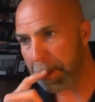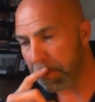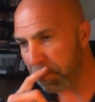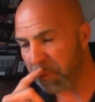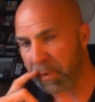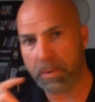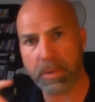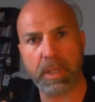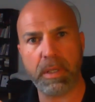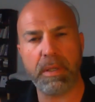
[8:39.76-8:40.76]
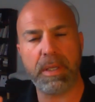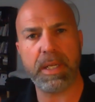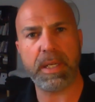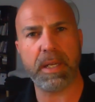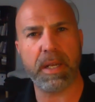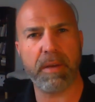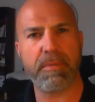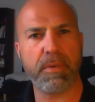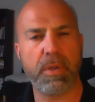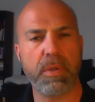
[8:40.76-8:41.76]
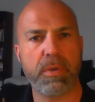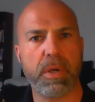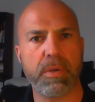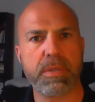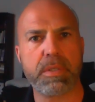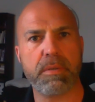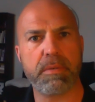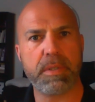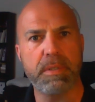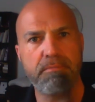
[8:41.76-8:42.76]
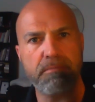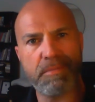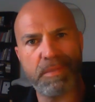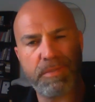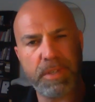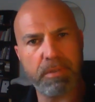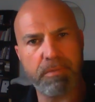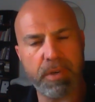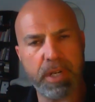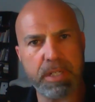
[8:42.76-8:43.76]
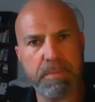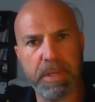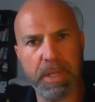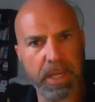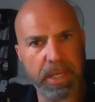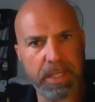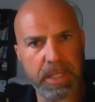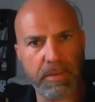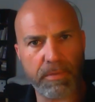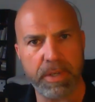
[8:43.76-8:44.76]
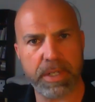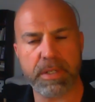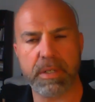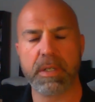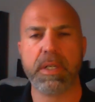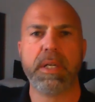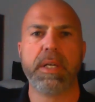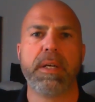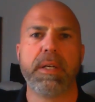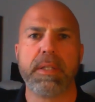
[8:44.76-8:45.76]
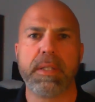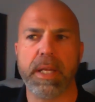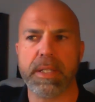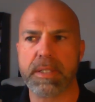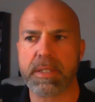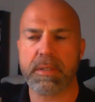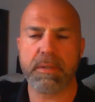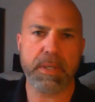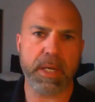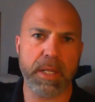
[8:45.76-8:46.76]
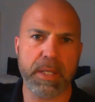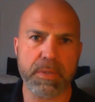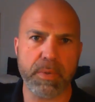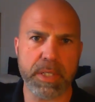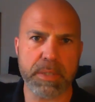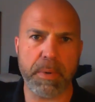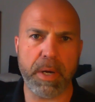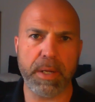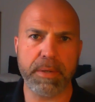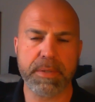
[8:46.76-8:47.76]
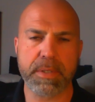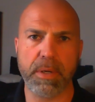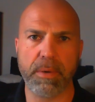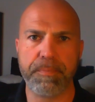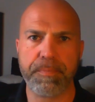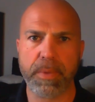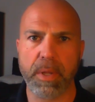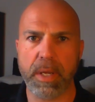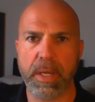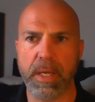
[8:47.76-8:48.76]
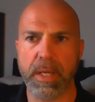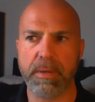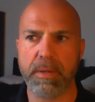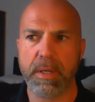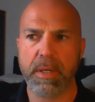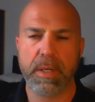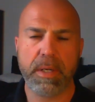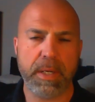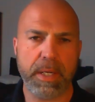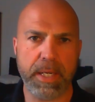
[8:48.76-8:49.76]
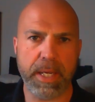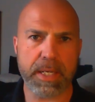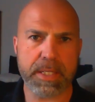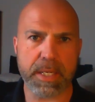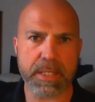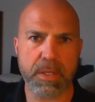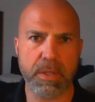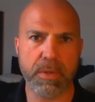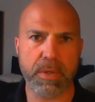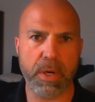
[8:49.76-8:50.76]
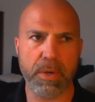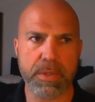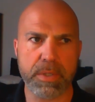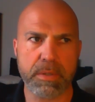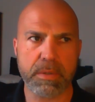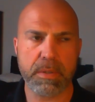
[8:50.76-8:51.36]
if we're only getting enough glucose to fill the fridge but not get to the freezer, that's kind of the sweet spot. So again, any excess glucose